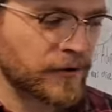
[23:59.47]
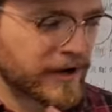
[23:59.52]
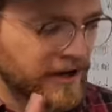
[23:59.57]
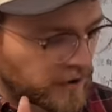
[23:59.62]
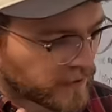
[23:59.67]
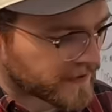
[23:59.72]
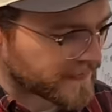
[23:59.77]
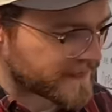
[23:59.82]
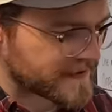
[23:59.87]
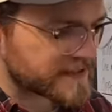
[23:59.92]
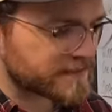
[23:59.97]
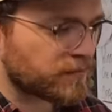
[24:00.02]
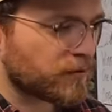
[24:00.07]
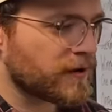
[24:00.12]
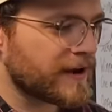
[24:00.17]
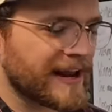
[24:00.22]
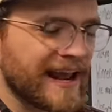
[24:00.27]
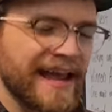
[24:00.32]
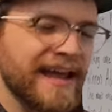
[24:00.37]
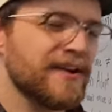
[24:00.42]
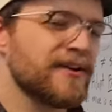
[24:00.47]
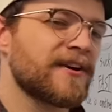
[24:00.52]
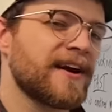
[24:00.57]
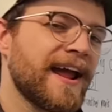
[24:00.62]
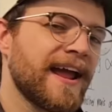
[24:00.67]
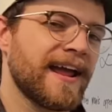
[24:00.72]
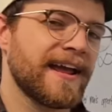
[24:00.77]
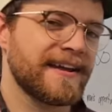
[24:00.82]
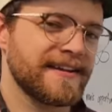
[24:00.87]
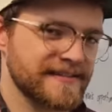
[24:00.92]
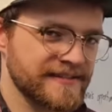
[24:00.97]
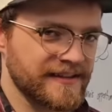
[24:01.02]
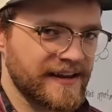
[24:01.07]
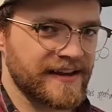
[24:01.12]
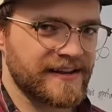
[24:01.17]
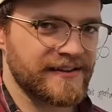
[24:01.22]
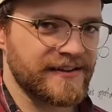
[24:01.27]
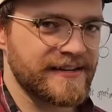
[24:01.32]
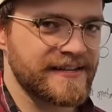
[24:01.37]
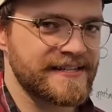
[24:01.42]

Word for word: I know at this point, Hater Hank is likely to